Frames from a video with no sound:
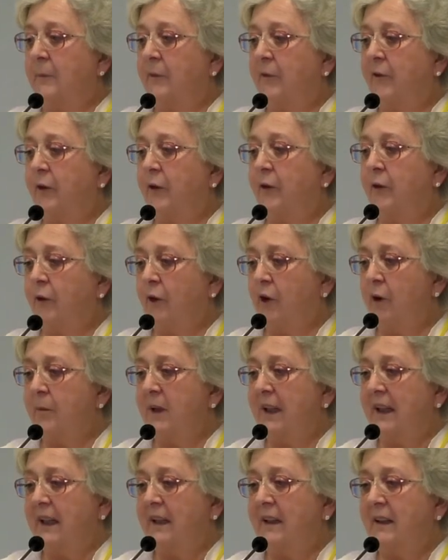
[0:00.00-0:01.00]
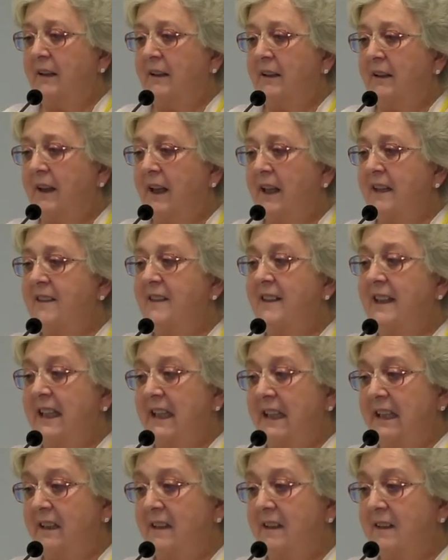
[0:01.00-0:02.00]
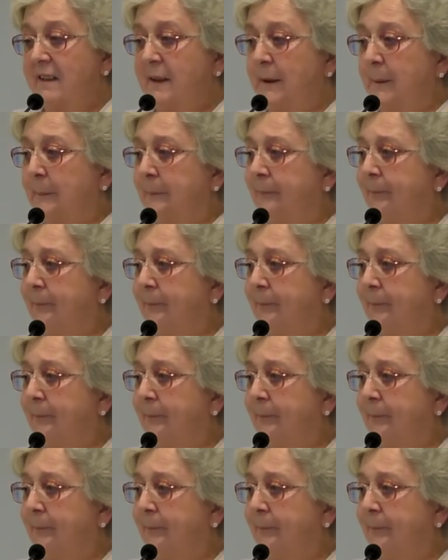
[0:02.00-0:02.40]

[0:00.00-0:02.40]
for forming these leagues.